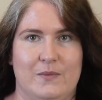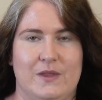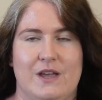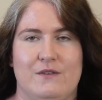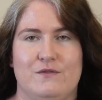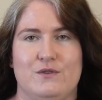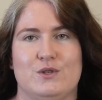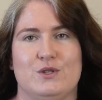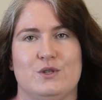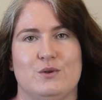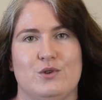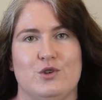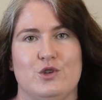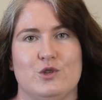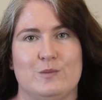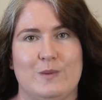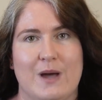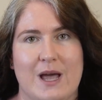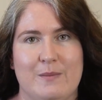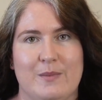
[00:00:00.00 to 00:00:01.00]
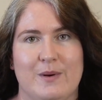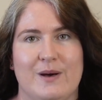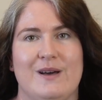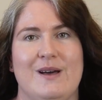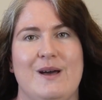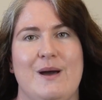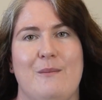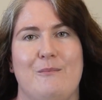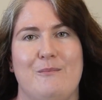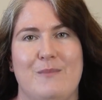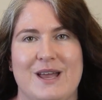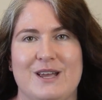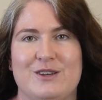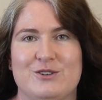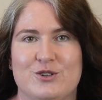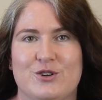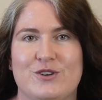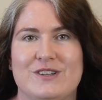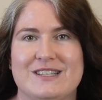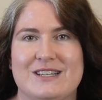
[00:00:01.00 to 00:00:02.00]
If you still use paper, make
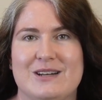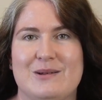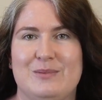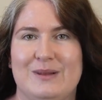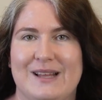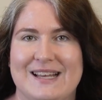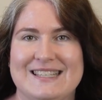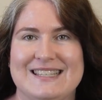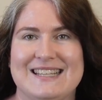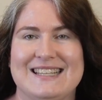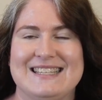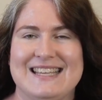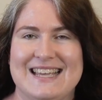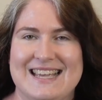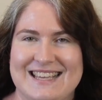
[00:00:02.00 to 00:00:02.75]
sure it's in a place that's